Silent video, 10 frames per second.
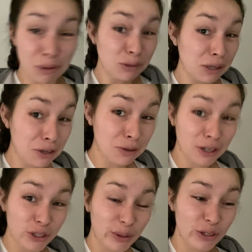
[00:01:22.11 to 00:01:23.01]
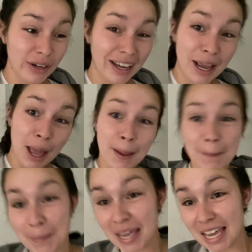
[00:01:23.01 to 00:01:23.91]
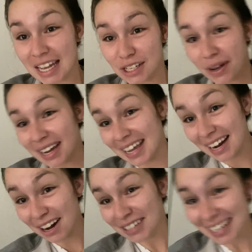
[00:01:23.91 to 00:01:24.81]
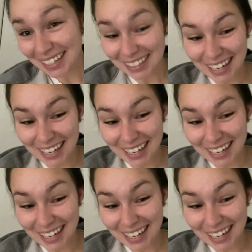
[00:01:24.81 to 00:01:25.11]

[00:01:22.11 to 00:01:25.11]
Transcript: Who's gonna do laundry while it's raining? Me, so I can get it all done.